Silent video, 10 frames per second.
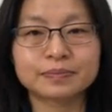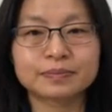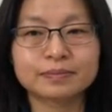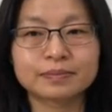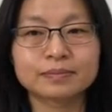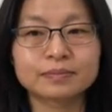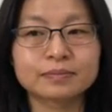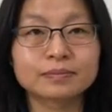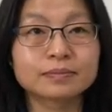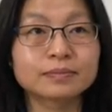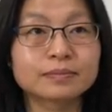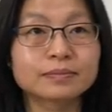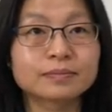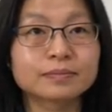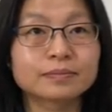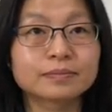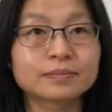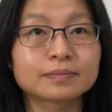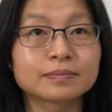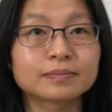
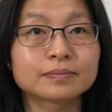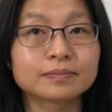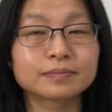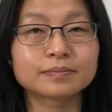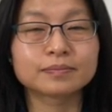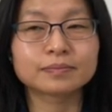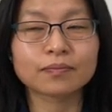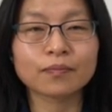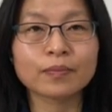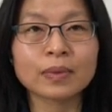Nothing is said.